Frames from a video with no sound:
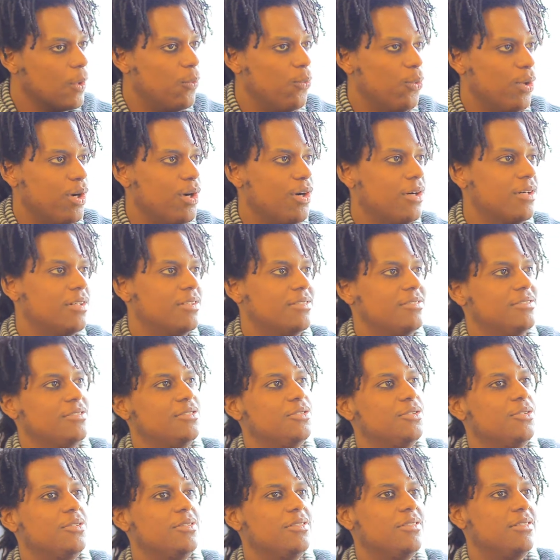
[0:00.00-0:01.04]
Well,
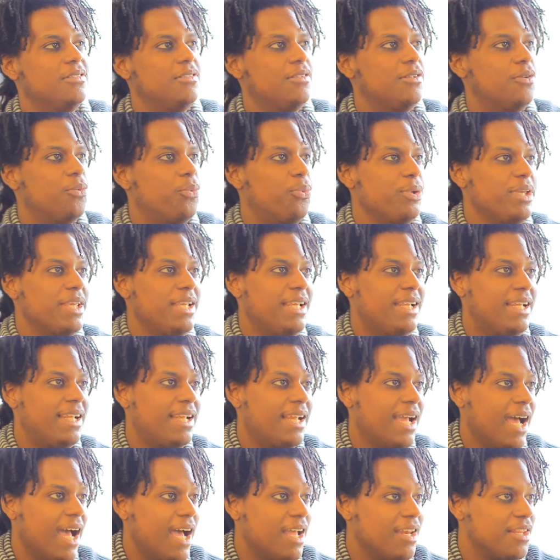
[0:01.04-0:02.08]
we
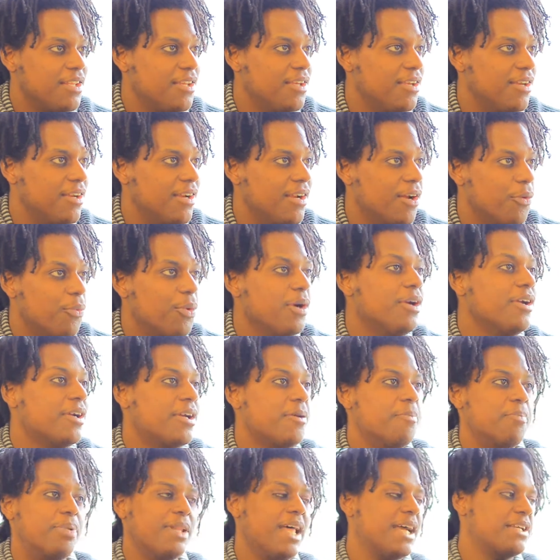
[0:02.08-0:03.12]
got here. We're
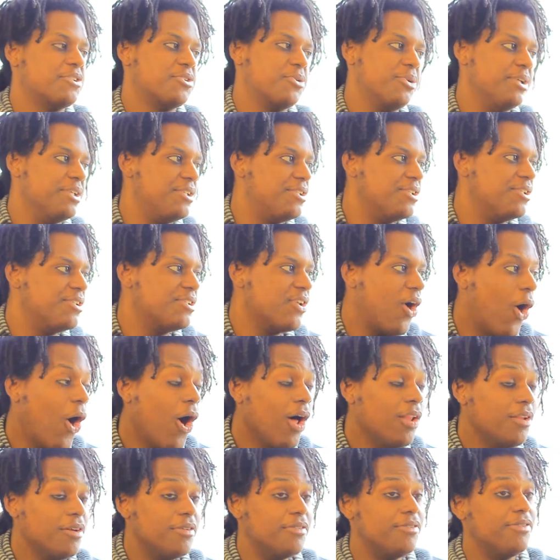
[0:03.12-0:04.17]
complex creatures.
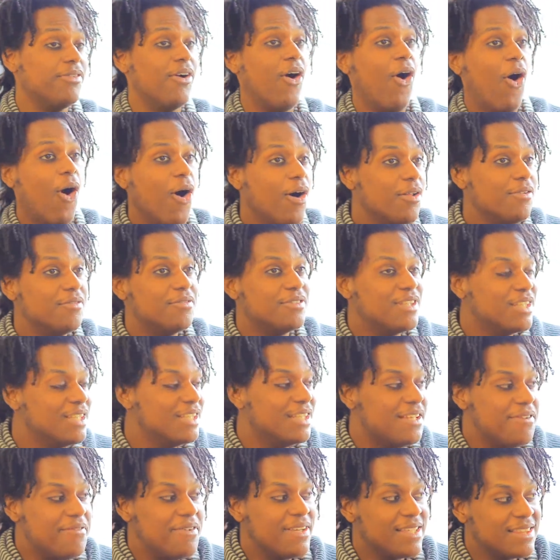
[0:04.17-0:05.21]
All of all of the
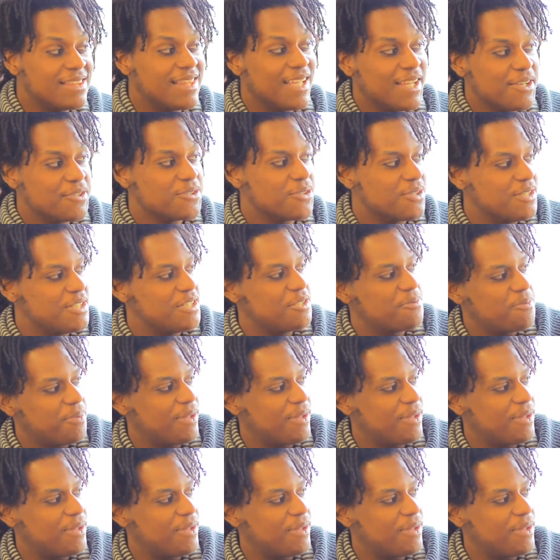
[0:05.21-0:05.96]
living things on this